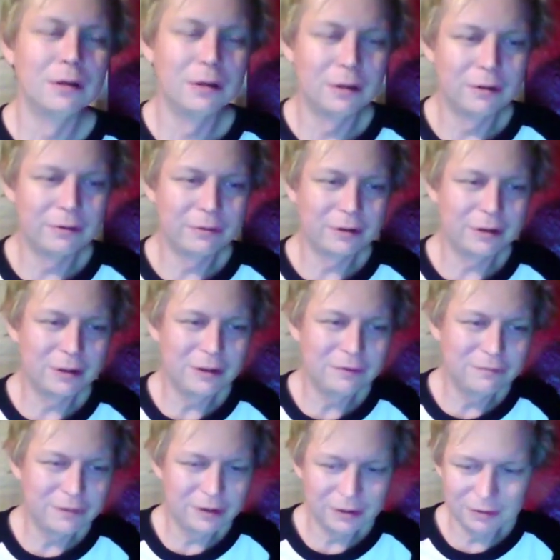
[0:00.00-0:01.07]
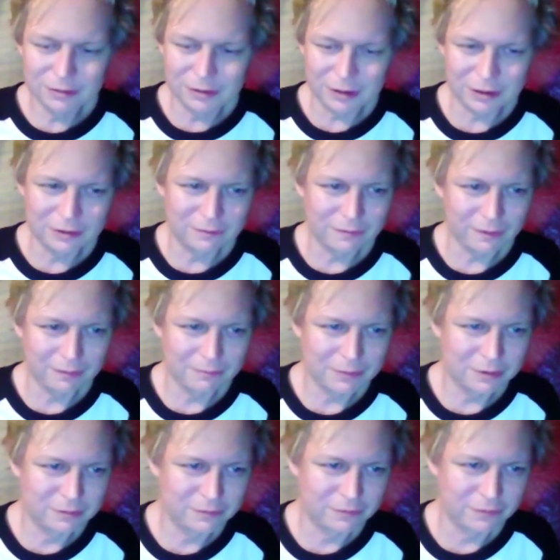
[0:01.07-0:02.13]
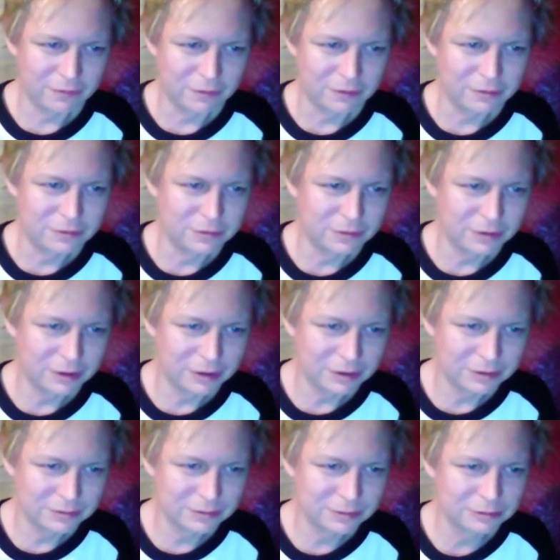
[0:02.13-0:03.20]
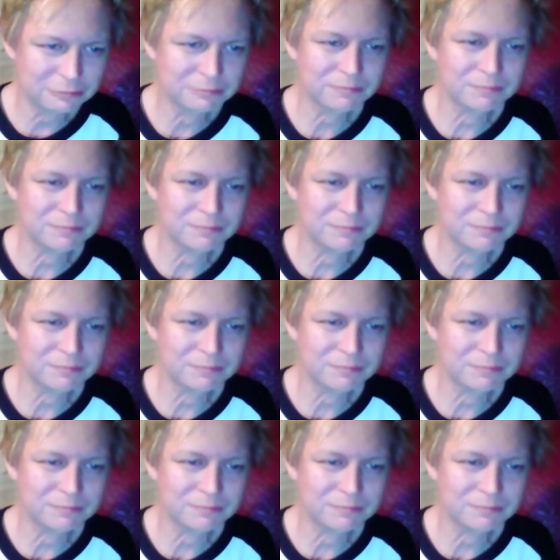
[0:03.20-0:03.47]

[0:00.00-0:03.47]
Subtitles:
Hello and good evening. Thank you very much for tuning in.